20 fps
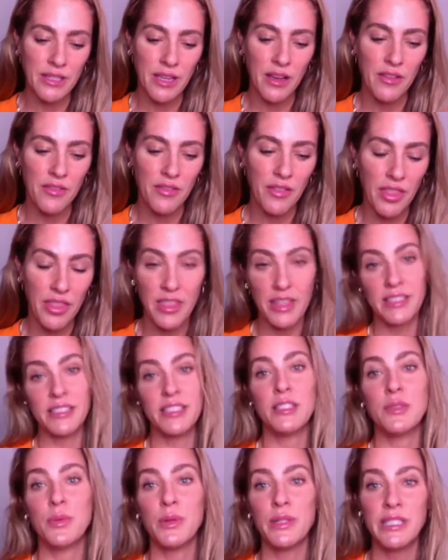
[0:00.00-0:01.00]
of this
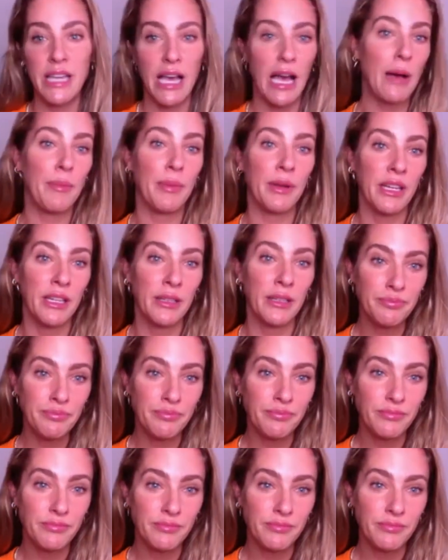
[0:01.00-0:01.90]
is what's happening,